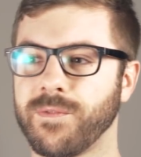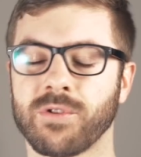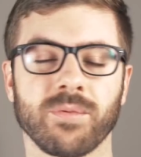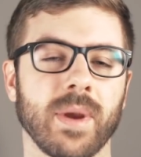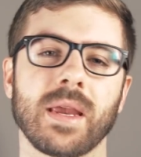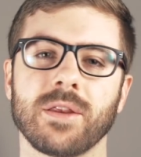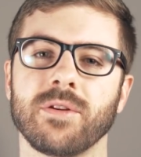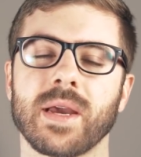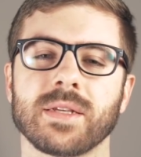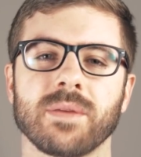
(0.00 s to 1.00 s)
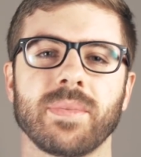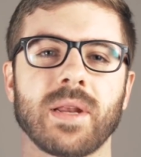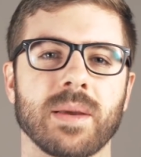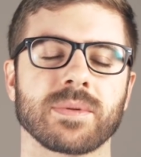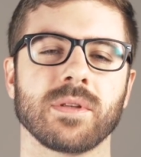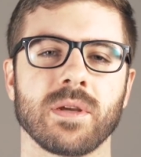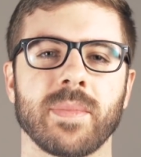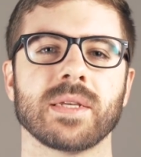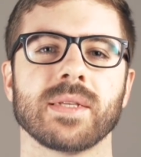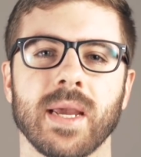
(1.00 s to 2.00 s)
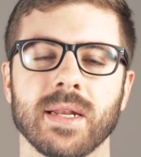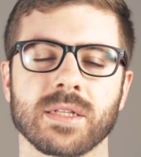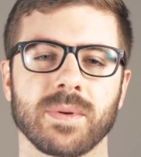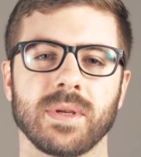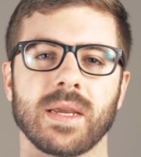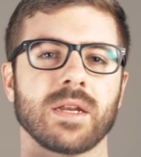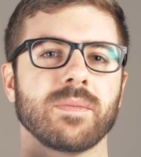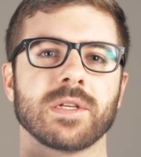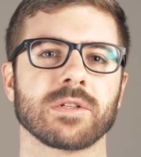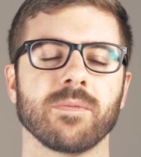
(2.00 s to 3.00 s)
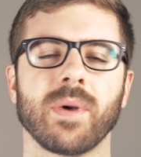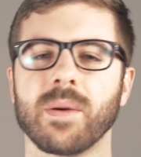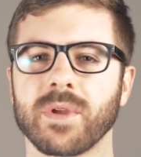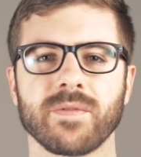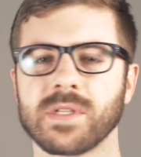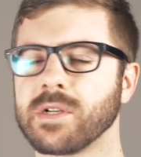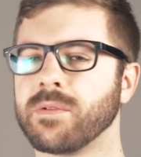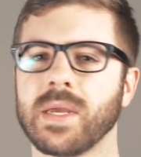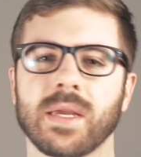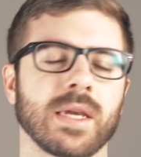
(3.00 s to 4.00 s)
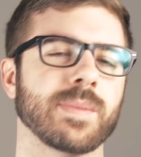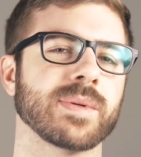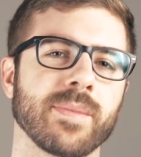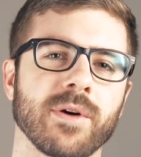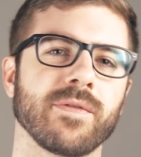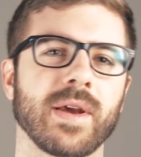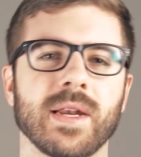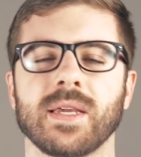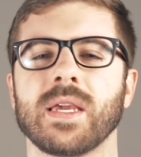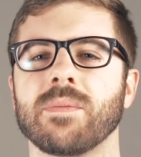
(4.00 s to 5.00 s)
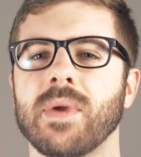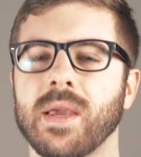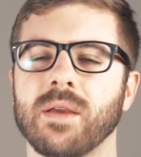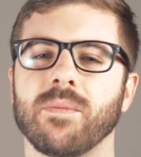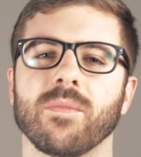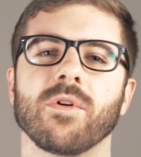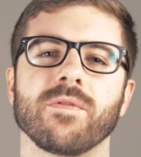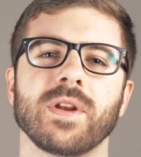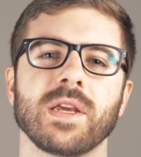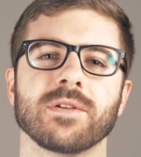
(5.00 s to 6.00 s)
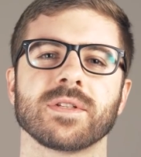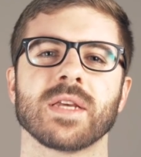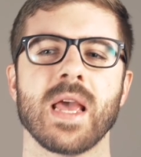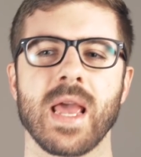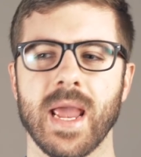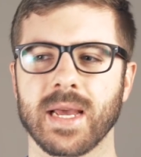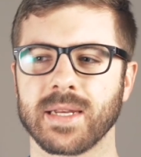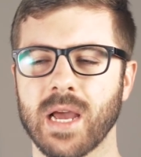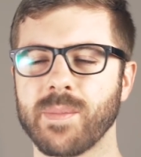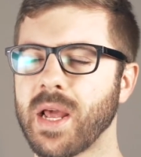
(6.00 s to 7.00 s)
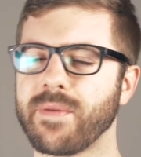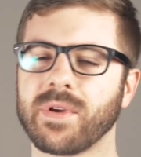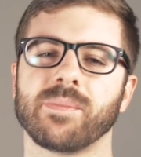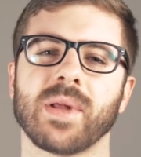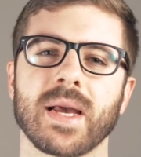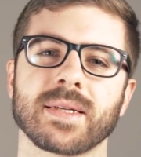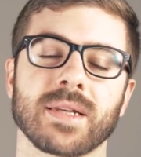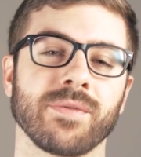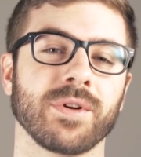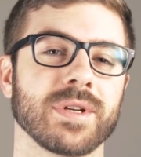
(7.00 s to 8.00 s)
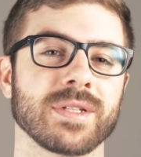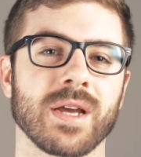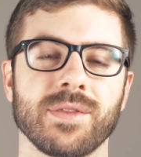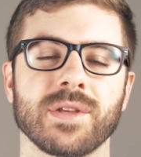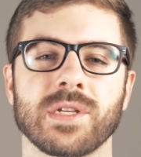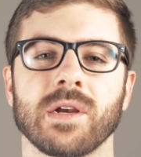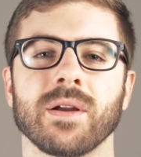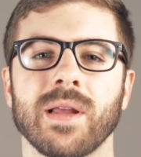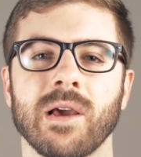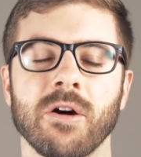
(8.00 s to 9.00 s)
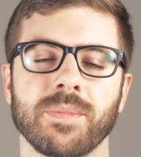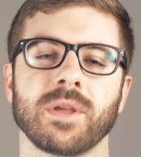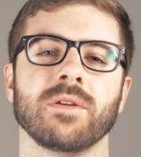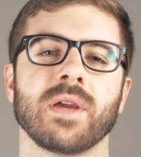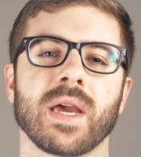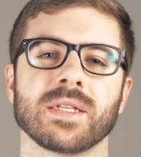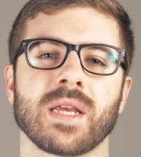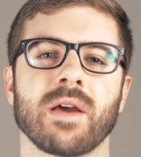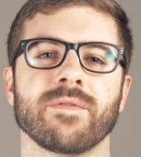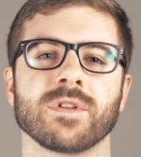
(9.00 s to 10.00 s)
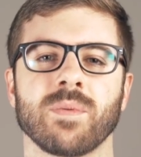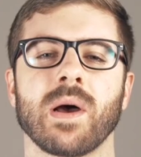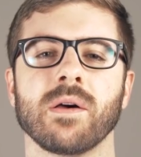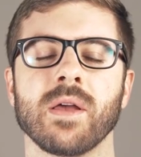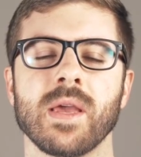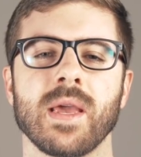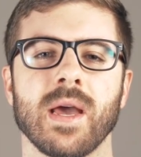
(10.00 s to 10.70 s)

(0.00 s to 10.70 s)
great. You guys have been absolutely amazing, and it's been getting me so pumped every single week and keeps me motivated to keep making more videos. And I've been having a blast. I've learned a ton this year, and I hope that you guys have as well.